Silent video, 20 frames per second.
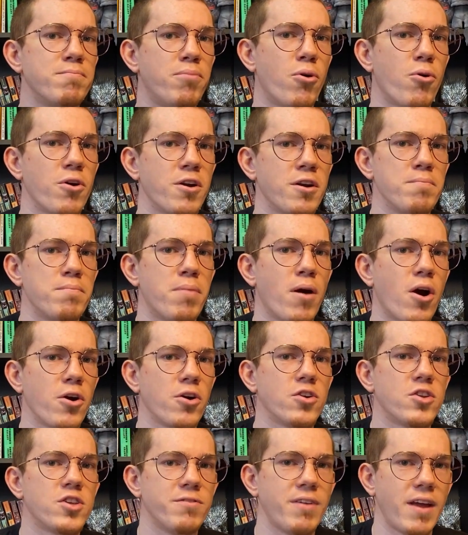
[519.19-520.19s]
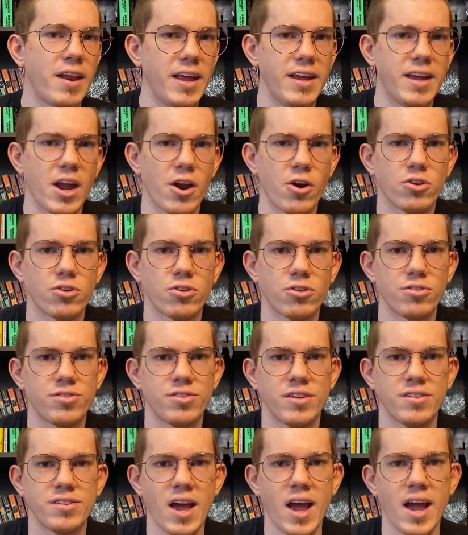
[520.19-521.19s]
important parts of any
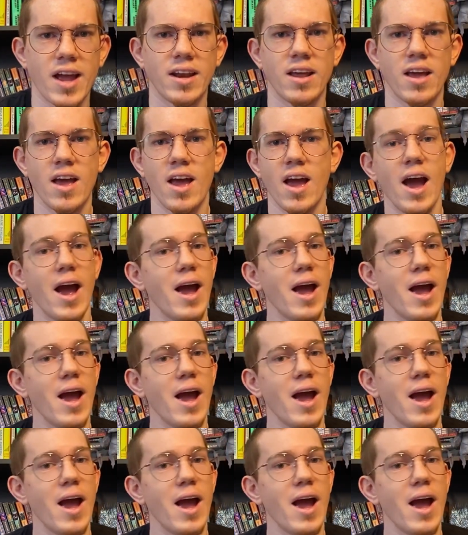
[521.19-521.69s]
character's design,